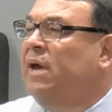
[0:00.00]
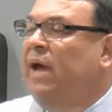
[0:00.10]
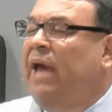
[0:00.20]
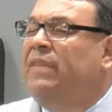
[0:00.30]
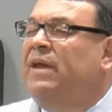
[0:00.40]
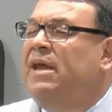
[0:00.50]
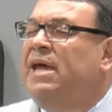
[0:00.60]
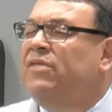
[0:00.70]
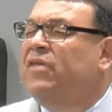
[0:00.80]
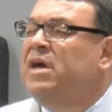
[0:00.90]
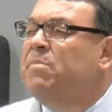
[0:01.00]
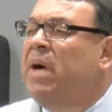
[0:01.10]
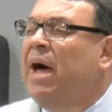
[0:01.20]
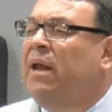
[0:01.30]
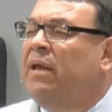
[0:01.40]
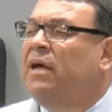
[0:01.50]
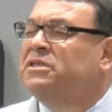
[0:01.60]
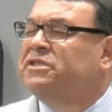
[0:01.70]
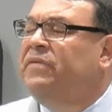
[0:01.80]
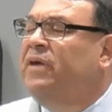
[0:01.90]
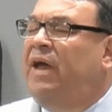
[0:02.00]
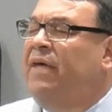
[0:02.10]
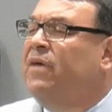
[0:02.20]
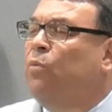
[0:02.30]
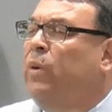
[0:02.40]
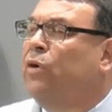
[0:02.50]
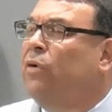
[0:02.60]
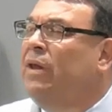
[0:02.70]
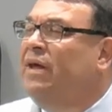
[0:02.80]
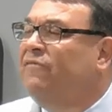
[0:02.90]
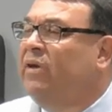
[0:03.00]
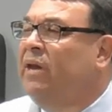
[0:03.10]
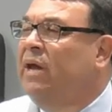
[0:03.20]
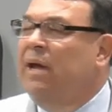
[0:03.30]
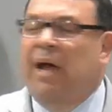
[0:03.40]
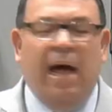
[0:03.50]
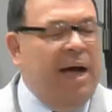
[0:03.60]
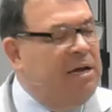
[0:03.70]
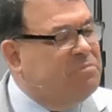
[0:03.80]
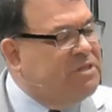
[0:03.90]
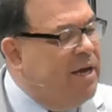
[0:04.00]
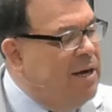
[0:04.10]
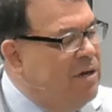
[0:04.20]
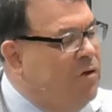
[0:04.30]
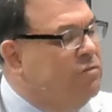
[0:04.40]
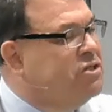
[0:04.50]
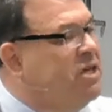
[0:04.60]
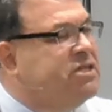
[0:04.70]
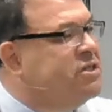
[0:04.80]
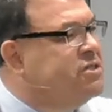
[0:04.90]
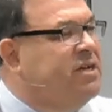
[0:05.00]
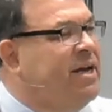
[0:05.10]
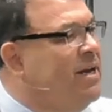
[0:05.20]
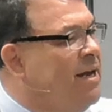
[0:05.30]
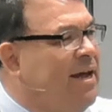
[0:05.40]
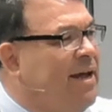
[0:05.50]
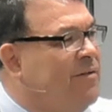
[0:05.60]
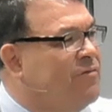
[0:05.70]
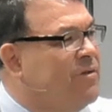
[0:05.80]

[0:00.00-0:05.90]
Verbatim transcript: And the neat thing about us in the day that we are living, I am telling you, Jesus did live.